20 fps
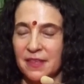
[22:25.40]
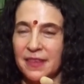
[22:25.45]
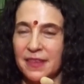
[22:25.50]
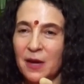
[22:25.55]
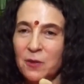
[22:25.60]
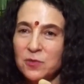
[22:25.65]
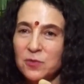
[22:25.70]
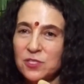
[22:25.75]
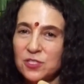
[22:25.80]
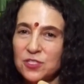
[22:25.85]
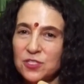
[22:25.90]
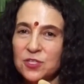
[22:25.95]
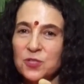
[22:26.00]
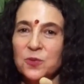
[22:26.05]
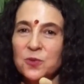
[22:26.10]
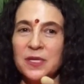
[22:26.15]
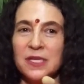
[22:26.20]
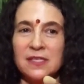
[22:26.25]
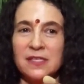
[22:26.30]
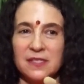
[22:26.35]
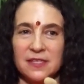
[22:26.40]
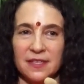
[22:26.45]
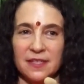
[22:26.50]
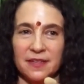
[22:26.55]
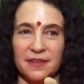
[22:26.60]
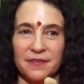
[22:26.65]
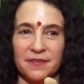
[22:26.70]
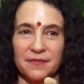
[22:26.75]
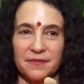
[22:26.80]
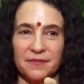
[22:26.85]
that was too easy.
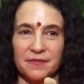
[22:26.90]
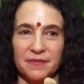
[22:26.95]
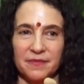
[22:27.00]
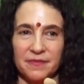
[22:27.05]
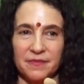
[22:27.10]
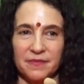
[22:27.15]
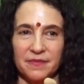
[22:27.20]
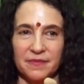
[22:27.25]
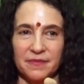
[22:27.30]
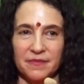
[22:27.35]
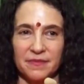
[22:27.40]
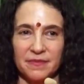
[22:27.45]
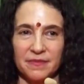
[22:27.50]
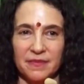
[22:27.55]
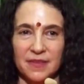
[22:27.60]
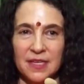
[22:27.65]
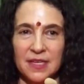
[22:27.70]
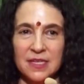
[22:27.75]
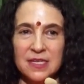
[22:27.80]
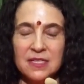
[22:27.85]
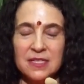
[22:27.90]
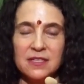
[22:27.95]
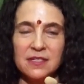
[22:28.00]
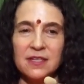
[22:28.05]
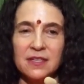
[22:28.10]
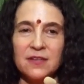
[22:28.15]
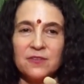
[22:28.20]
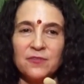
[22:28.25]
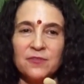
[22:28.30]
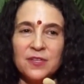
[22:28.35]
To
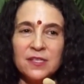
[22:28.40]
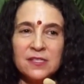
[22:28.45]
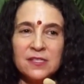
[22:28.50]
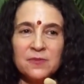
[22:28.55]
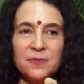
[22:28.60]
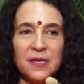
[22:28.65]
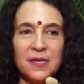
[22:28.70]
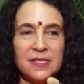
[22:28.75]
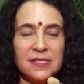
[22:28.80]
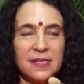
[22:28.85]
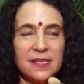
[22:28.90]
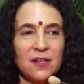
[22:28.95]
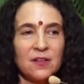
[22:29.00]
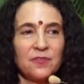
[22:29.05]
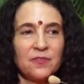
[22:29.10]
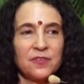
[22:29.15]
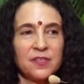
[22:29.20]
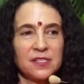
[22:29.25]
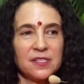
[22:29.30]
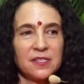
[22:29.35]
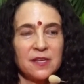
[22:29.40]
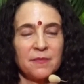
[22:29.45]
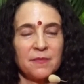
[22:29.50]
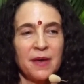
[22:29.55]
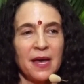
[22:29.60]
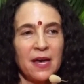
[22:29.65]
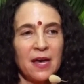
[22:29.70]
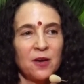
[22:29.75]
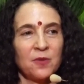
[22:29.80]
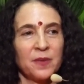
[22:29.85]
convince myself that
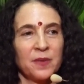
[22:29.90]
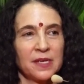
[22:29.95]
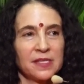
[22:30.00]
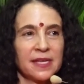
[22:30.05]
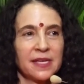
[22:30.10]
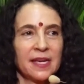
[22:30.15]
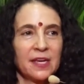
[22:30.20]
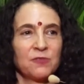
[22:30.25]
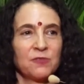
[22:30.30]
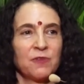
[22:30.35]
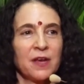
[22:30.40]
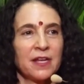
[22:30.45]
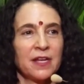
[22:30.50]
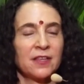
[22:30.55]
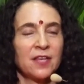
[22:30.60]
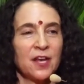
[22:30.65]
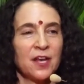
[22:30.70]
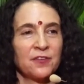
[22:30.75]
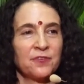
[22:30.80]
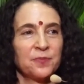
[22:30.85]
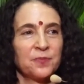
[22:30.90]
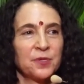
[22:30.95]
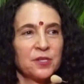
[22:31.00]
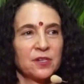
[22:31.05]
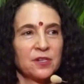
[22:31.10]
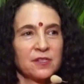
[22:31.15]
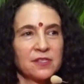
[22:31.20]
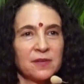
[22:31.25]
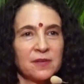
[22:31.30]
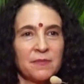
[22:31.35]
somehow, because I had read a lot of
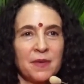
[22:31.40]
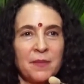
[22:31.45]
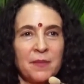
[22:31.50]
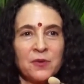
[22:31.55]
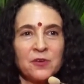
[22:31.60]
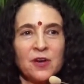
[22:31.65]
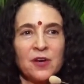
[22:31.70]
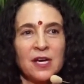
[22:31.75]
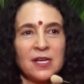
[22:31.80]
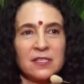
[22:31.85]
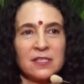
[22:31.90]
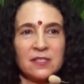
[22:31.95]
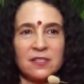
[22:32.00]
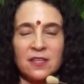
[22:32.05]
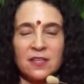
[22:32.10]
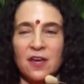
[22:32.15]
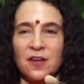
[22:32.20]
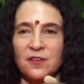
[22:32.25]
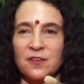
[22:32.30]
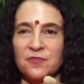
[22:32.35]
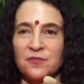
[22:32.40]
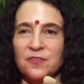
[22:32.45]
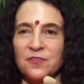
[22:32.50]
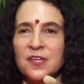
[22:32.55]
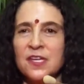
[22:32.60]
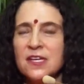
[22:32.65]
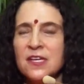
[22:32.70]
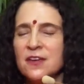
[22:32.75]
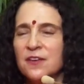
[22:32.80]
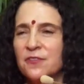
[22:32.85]
books and memorized a lot of
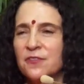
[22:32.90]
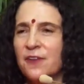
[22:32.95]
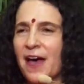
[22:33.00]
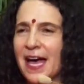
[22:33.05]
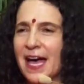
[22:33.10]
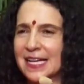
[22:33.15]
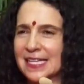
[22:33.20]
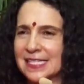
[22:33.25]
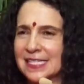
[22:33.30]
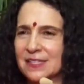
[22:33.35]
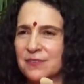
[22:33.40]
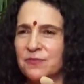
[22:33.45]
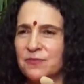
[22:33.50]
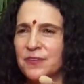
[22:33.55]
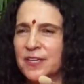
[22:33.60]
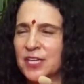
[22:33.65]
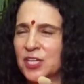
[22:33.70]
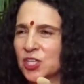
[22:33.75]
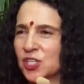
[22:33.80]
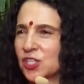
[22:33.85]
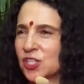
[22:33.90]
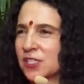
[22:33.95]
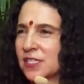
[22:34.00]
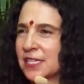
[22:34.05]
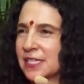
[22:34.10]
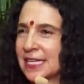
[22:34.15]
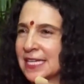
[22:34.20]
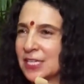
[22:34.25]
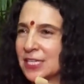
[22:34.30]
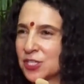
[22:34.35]
facts and figures
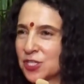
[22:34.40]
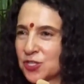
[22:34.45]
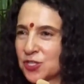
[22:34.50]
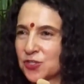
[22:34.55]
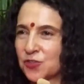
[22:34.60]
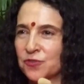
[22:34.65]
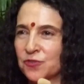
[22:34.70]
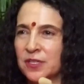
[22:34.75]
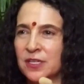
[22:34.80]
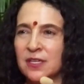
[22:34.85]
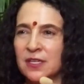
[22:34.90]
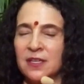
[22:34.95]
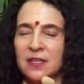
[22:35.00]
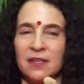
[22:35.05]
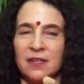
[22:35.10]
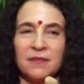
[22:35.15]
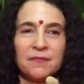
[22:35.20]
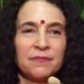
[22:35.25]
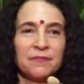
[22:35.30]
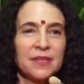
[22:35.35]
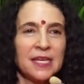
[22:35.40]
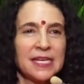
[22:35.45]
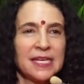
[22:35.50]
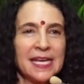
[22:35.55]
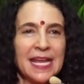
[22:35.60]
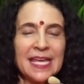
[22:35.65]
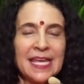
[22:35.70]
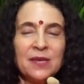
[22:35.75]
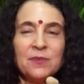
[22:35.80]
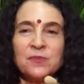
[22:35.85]
and history and
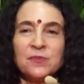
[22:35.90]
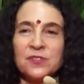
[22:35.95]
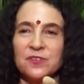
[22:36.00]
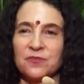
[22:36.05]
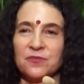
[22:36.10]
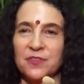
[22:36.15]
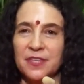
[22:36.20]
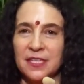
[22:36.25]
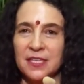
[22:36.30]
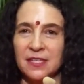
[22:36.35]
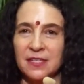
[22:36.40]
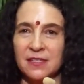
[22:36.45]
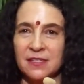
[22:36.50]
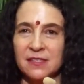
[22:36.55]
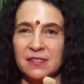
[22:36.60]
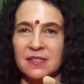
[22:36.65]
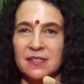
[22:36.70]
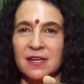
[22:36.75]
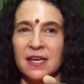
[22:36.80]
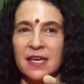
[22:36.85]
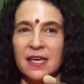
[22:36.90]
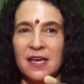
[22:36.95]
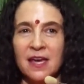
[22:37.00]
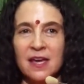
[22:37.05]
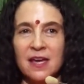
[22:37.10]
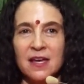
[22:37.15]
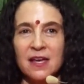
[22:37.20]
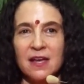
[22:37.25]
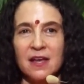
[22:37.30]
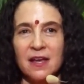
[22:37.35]
names of things, that I
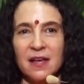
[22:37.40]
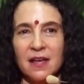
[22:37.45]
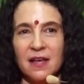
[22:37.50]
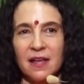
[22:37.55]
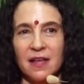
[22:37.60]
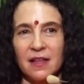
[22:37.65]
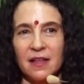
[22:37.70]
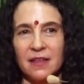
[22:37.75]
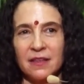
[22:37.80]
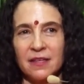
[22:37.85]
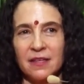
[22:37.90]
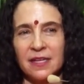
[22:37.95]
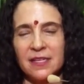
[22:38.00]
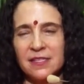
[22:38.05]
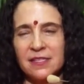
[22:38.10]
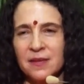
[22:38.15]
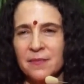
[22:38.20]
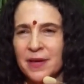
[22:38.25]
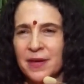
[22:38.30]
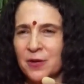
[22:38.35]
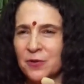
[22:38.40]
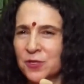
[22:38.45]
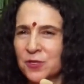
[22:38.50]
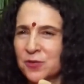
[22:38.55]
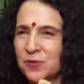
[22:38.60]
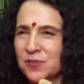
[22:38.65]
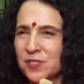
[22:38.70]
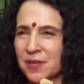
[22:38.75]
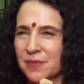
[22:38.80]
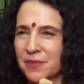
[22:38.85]
somehow
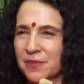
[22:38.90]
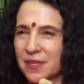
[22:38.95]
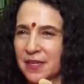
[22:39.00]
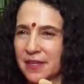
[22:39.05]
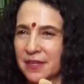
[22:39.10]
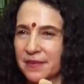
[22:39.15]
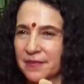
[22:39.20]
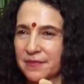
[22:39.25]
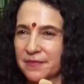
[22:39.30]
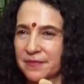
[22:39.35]
knew something.